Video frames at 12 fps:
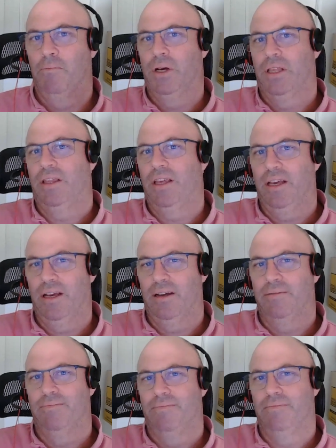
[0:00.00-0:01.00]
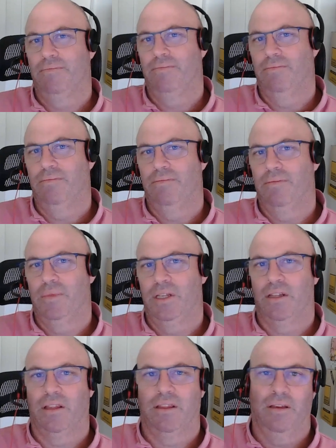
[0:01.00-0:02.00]
But the
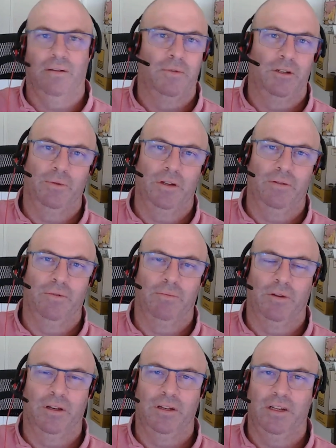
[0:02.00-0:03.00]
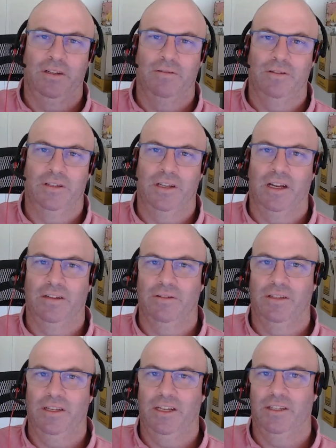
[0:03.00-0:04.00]
other thing which we probably need to start to
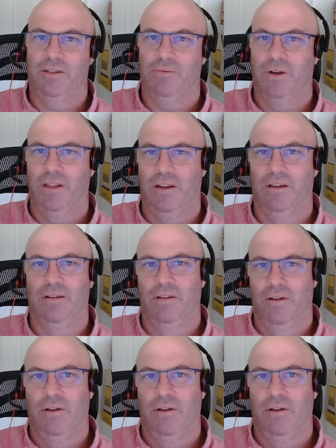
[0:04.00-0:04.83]
assess is whether,